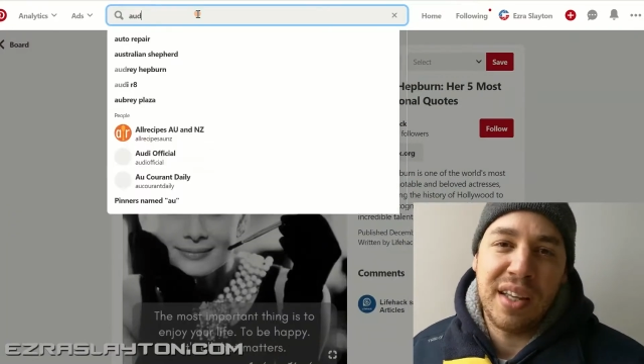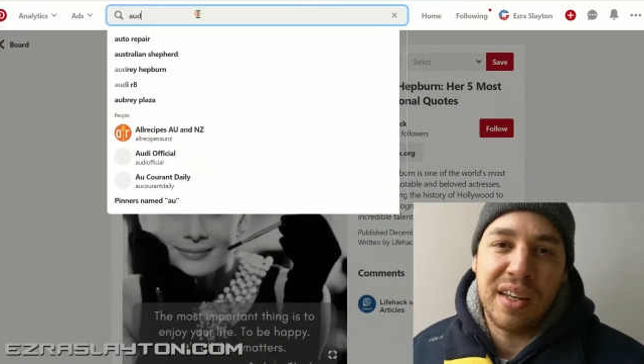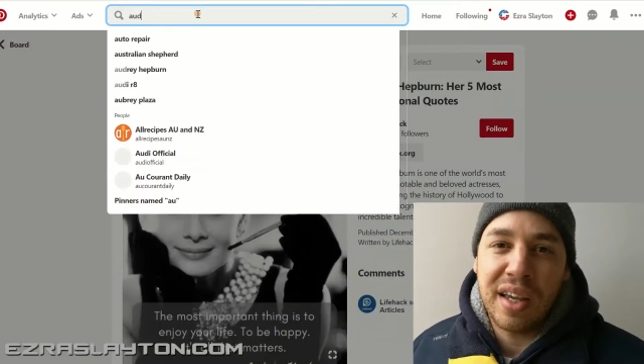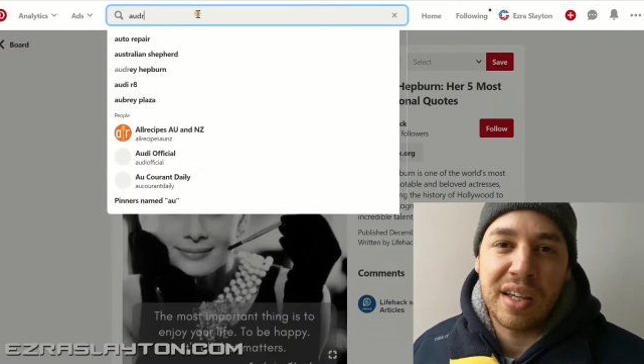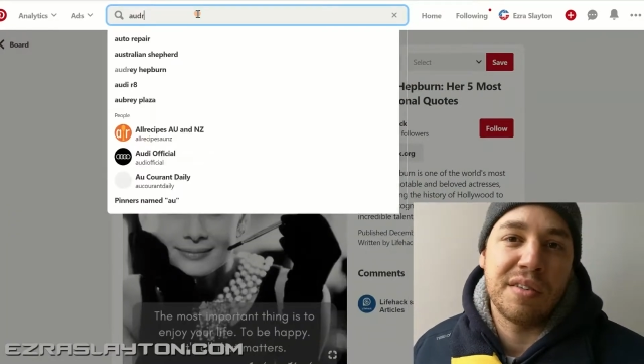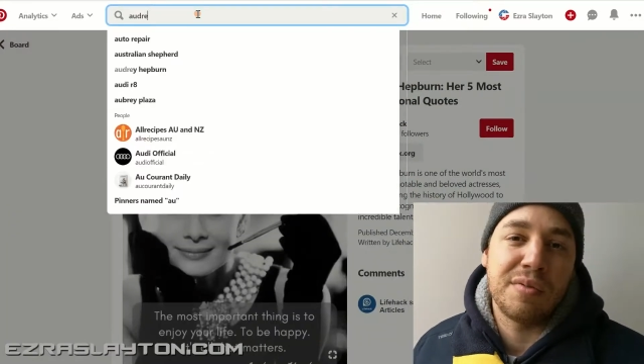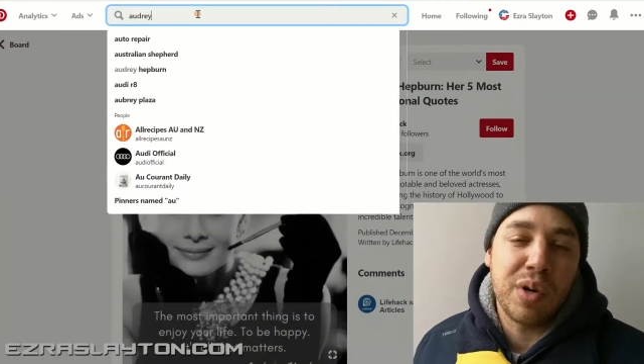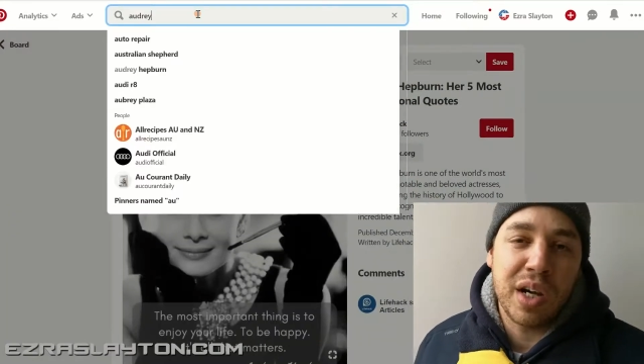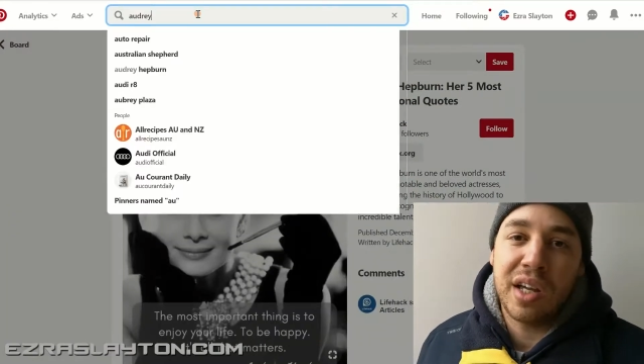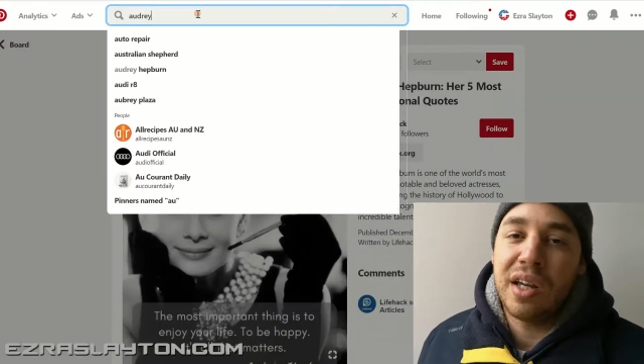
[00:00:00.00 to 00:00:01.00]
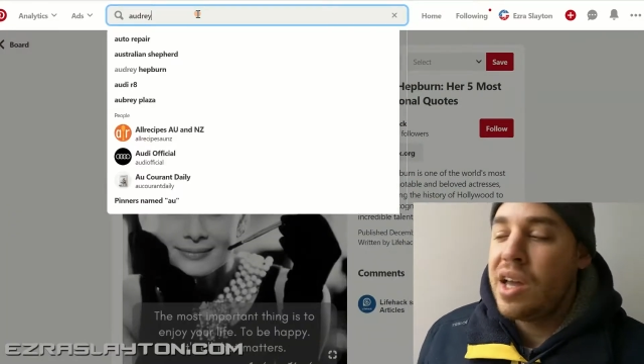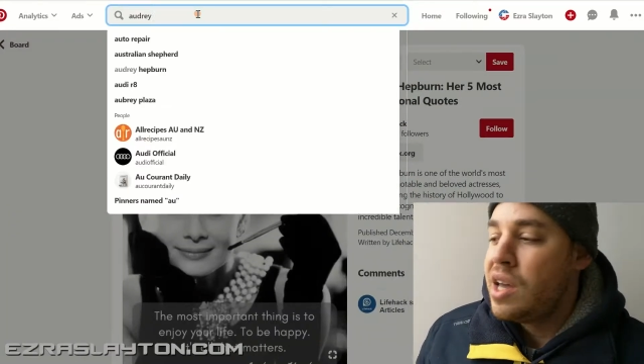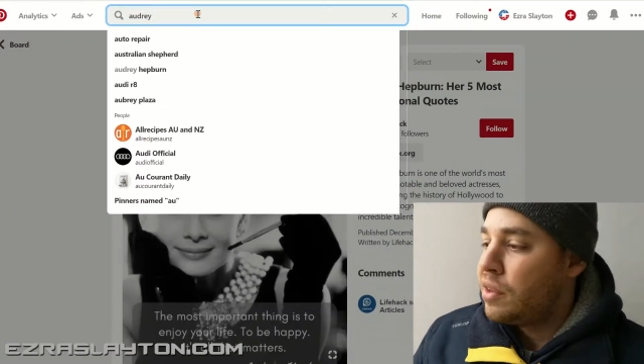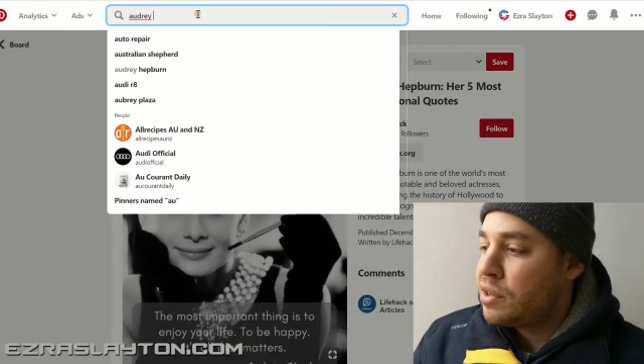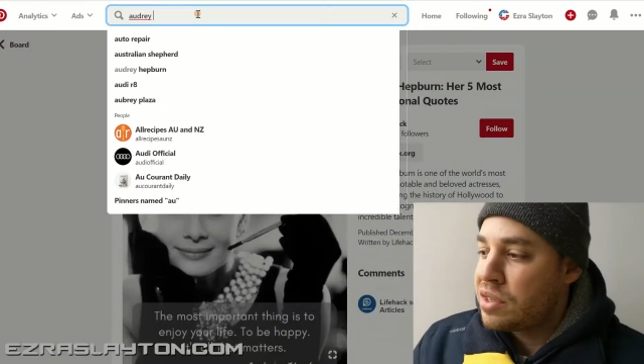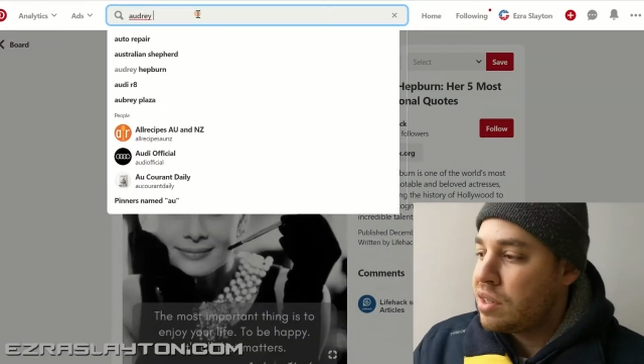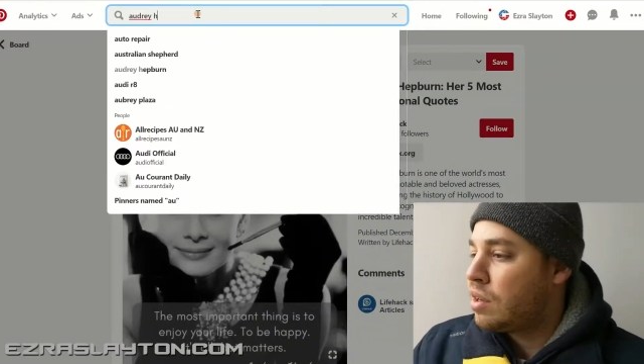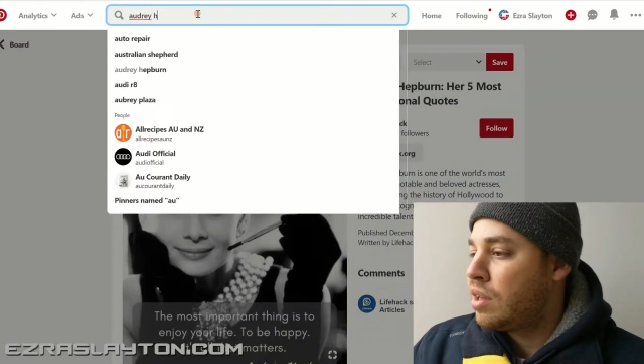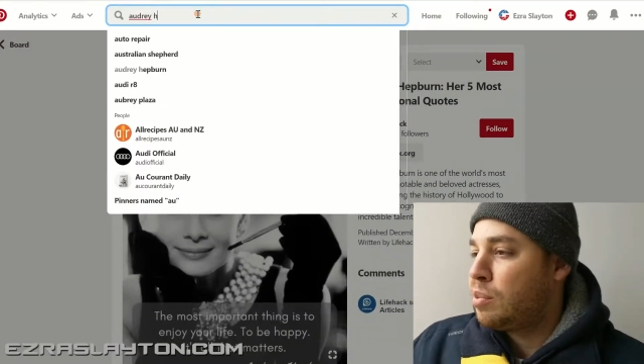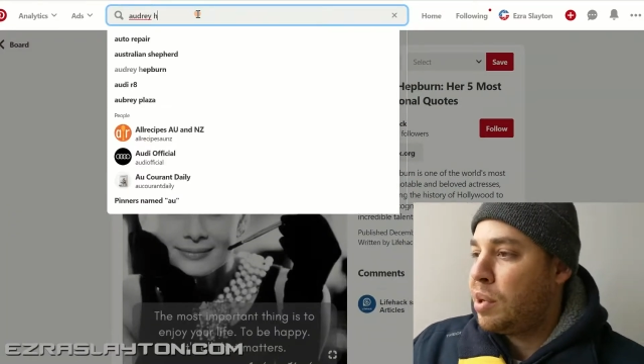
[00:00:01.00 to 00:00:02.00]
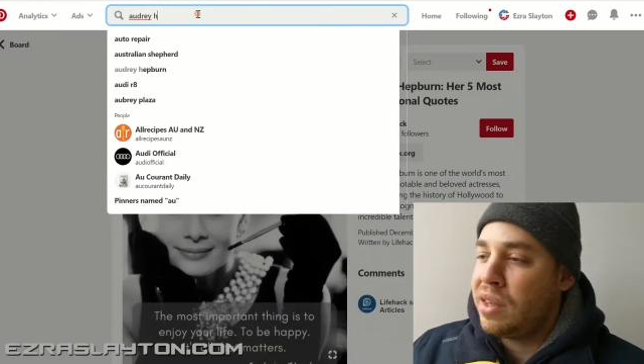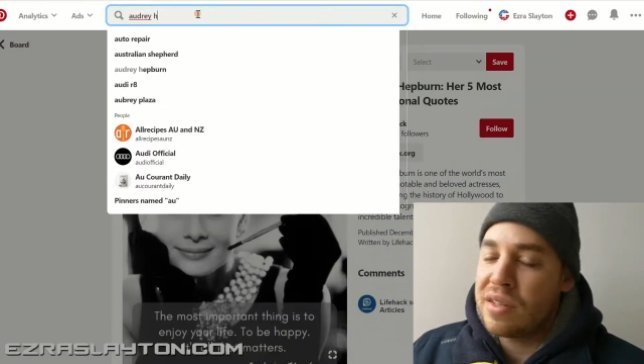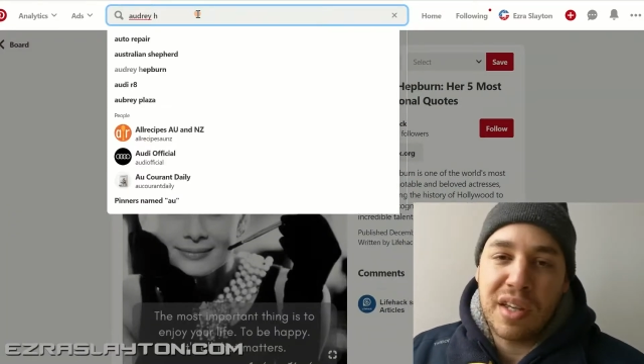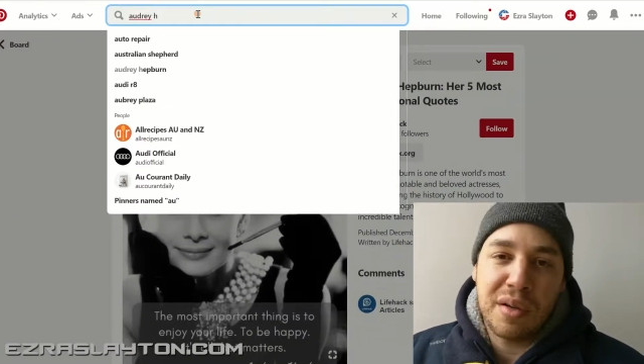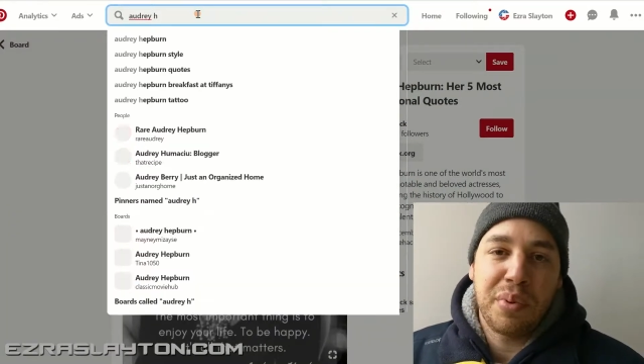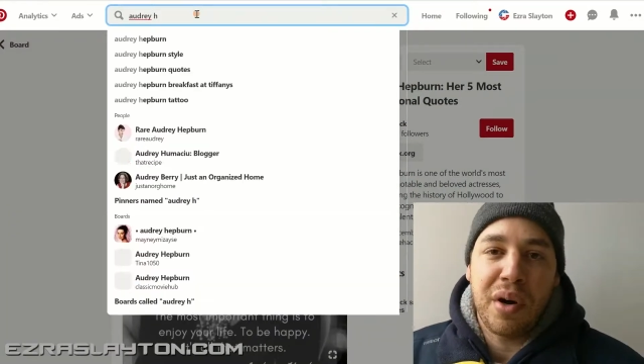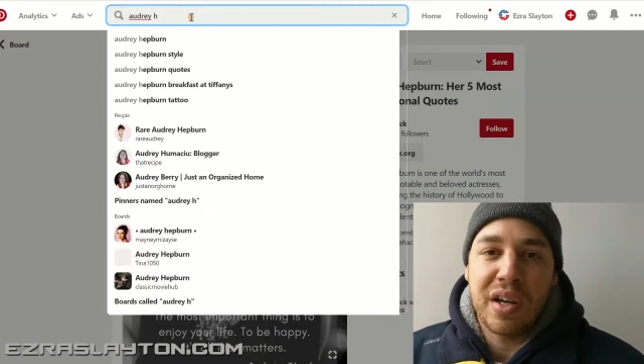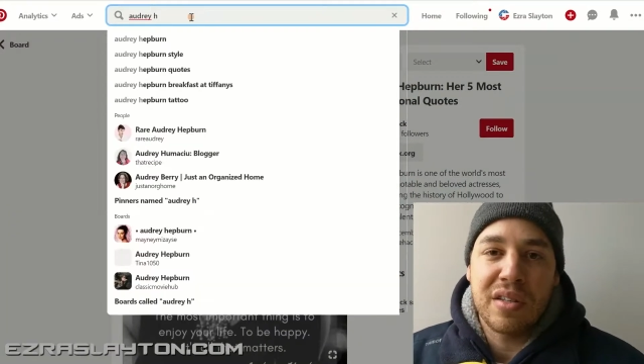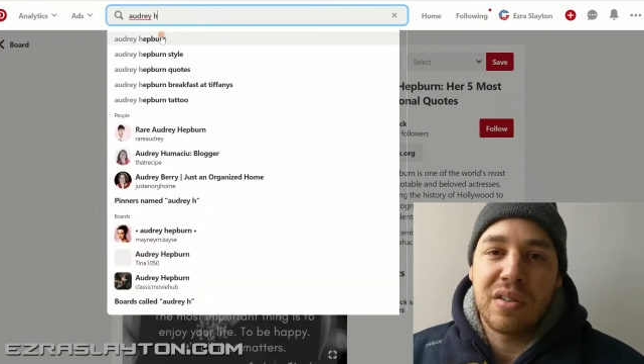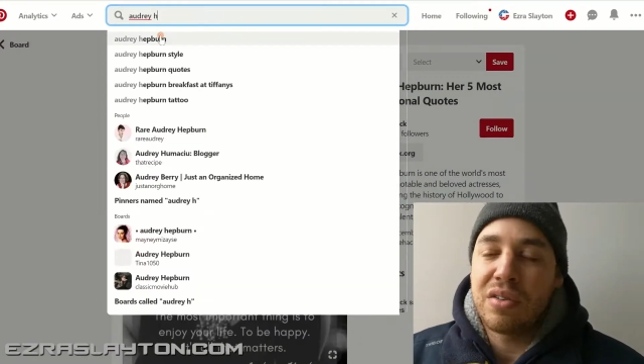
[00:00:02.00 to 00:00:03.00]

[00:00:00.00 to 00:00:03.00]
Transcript: negative way. They're still going to pay the same price. They're